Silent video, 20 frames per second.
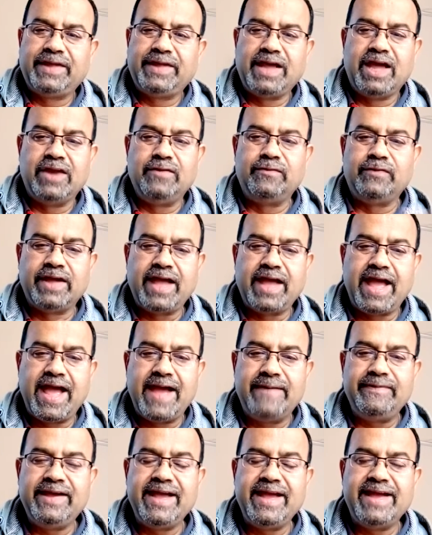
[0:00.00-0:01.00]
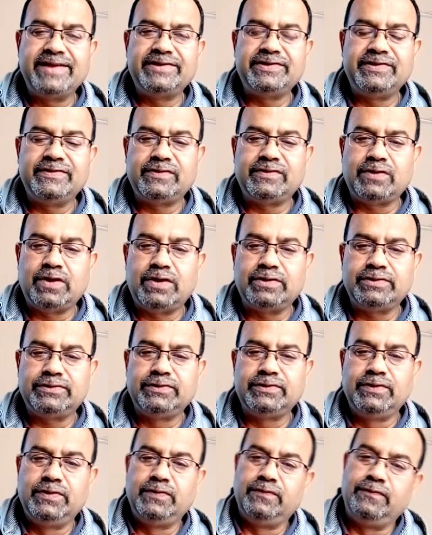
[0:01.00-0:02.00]
and if we're having anxious
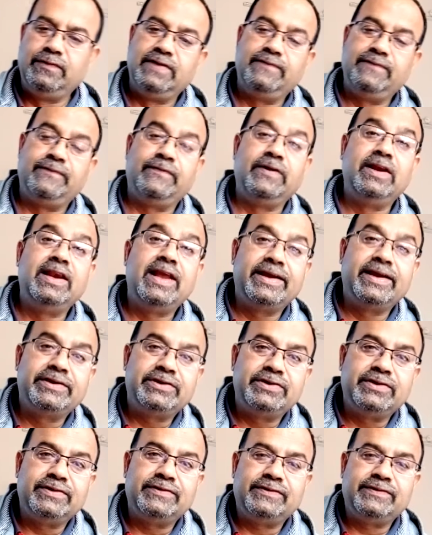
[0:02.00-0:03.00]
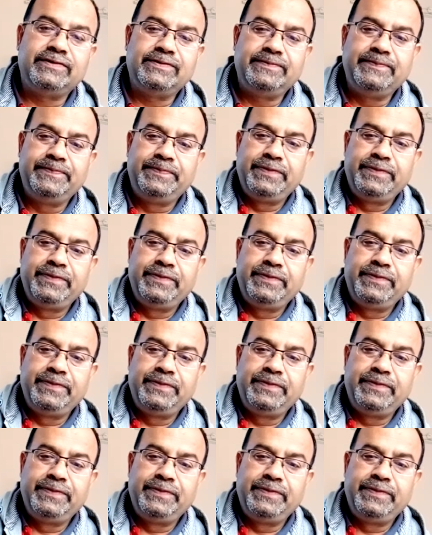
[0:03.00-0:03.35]
thoughts, we'll feel anxious.